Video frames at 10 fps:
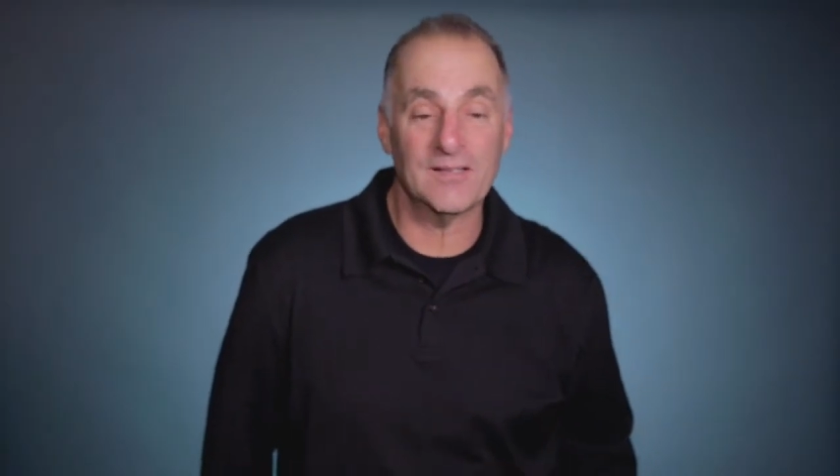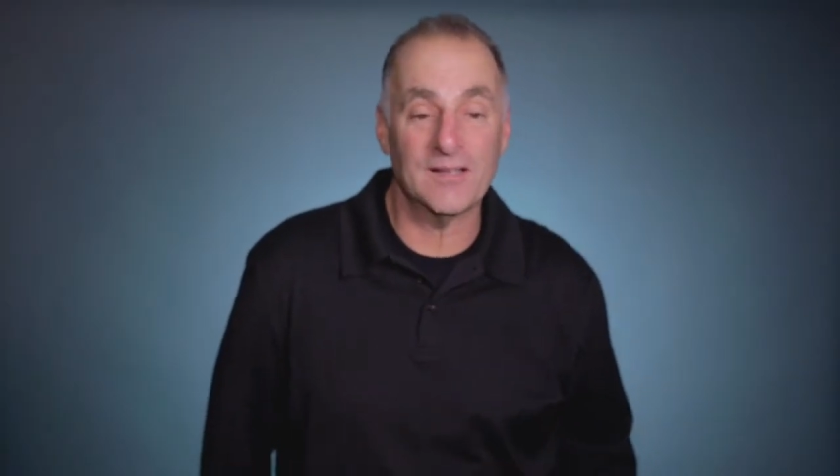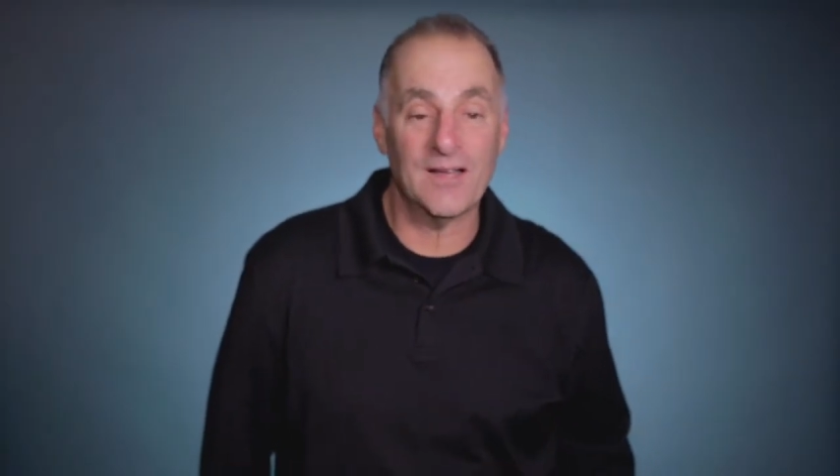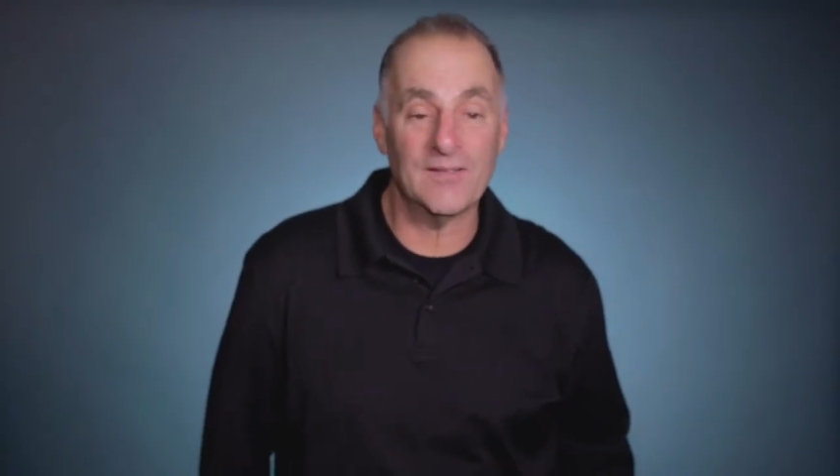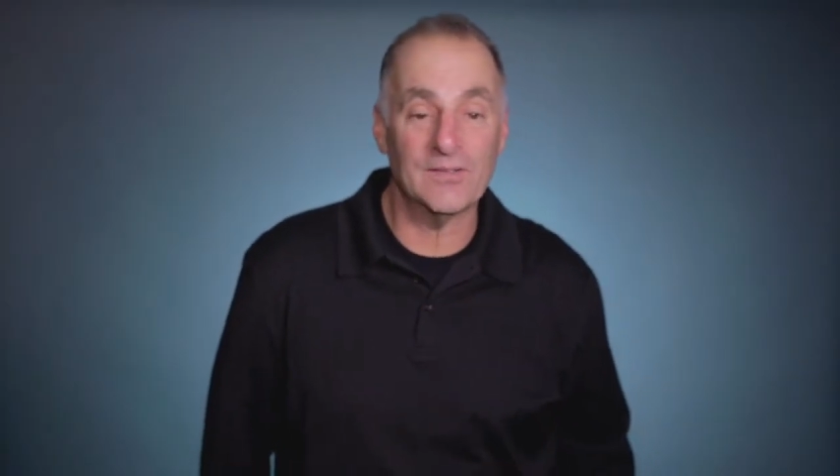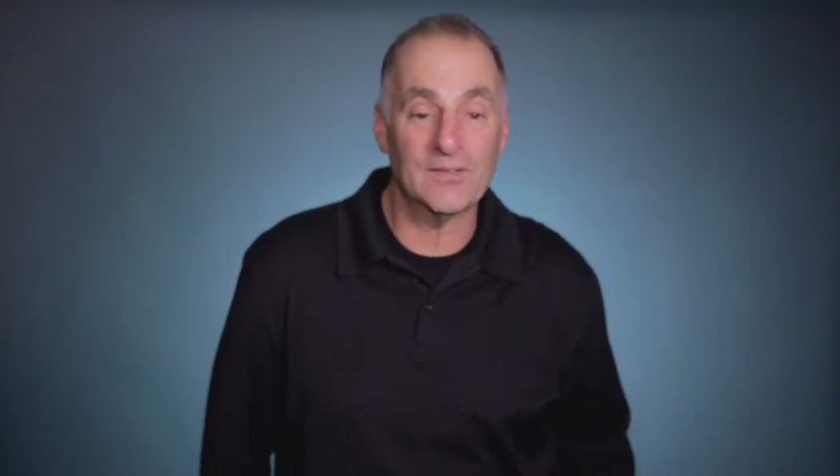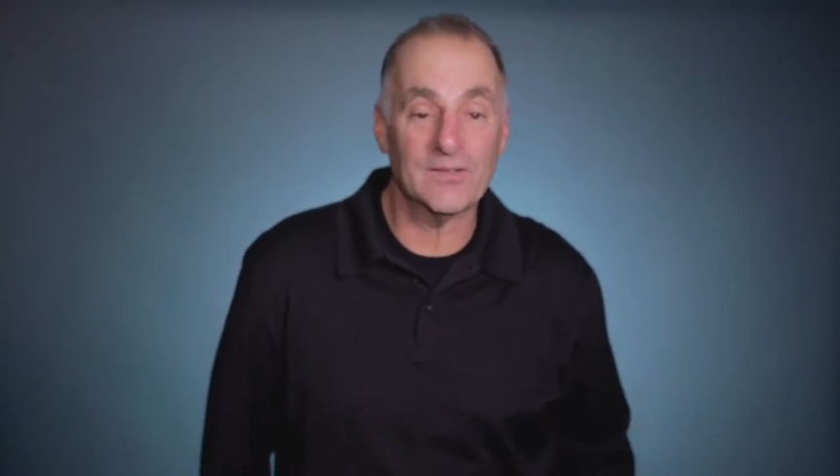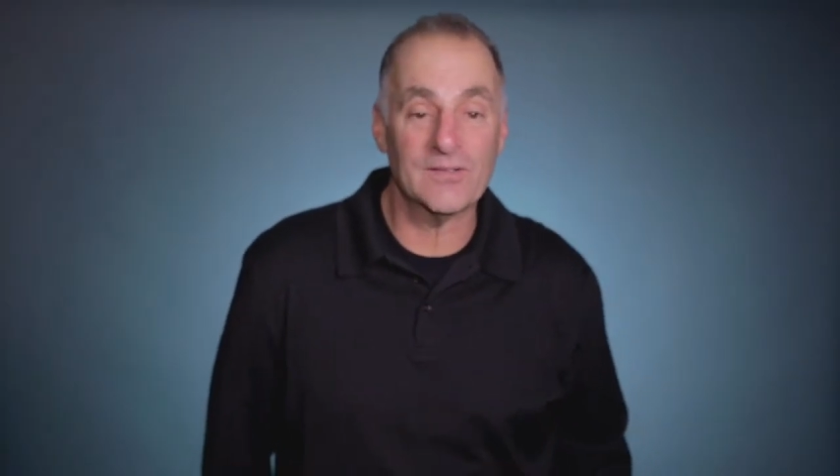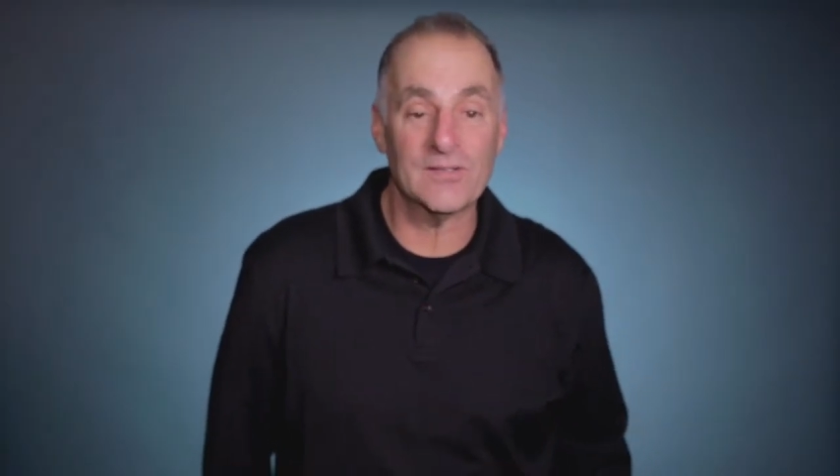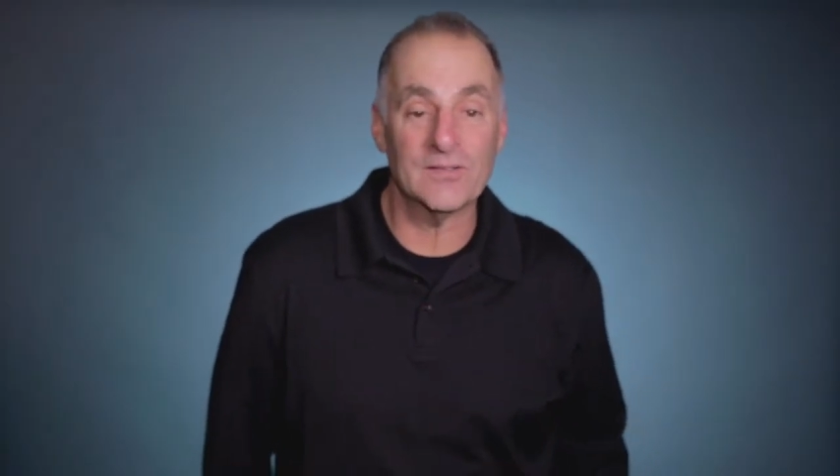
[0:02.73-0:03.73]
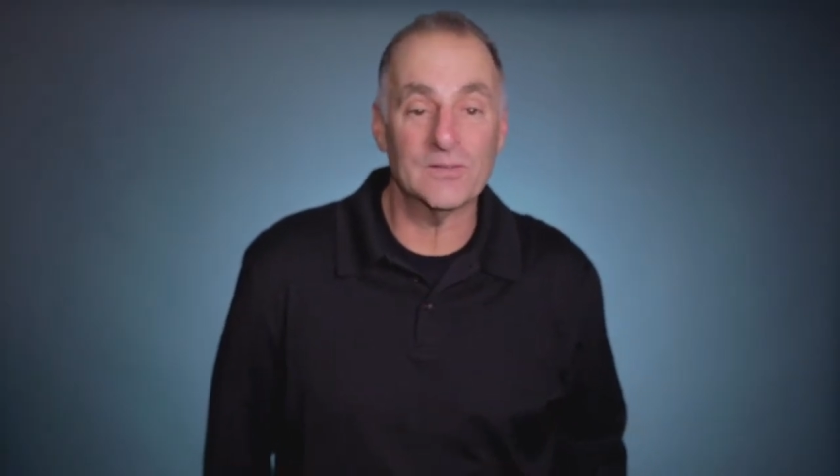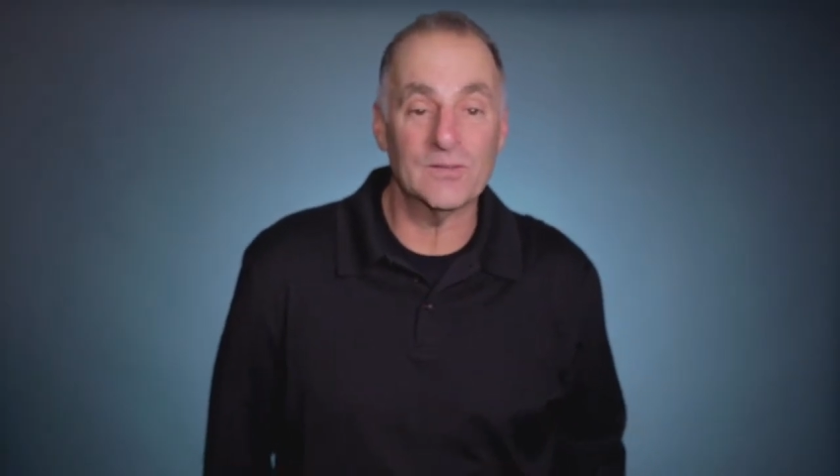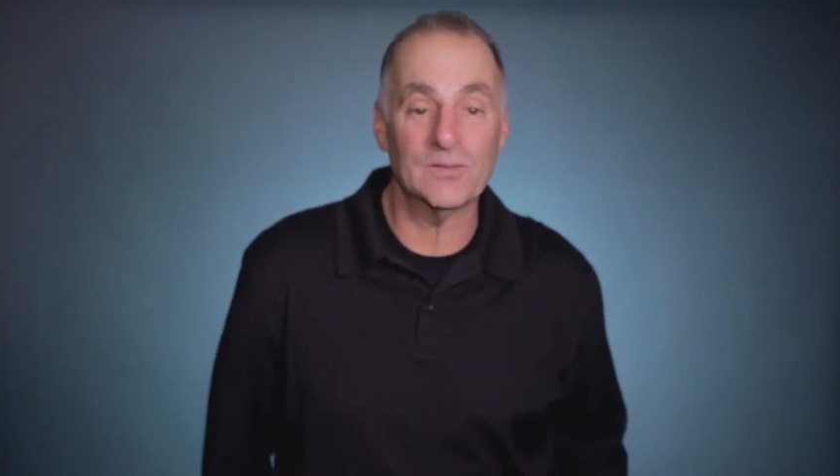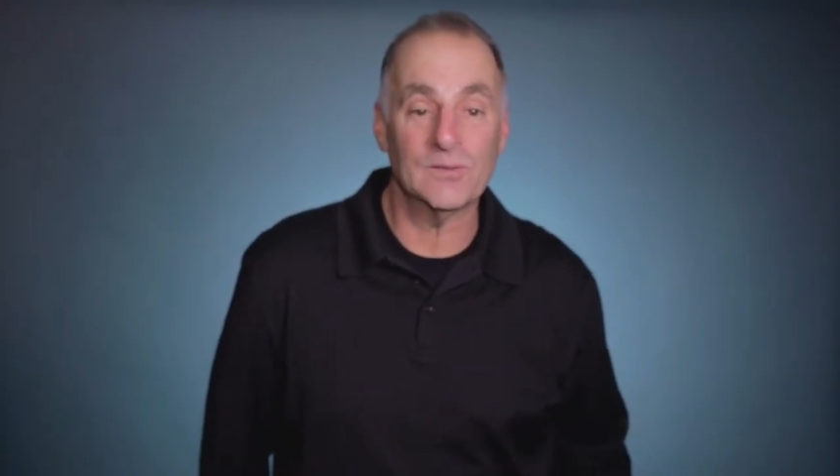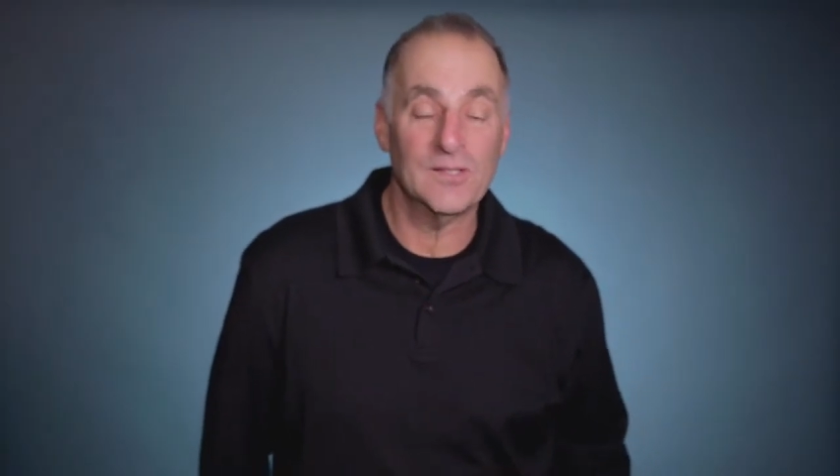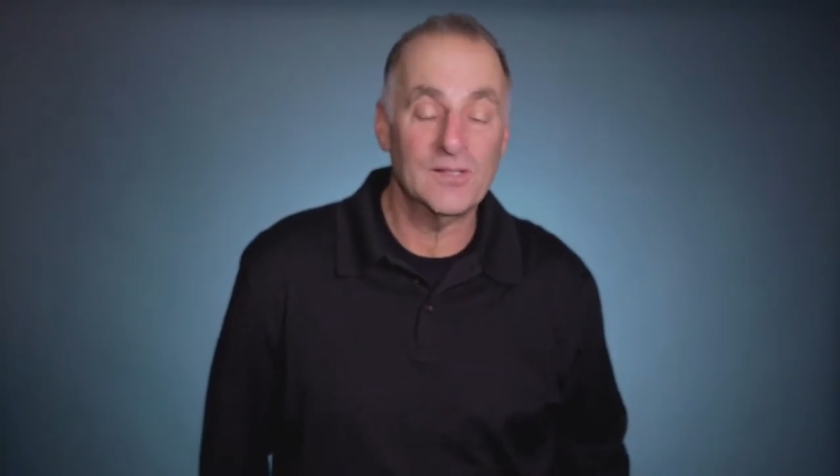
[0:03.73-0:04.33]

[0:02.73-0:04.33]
I've learned to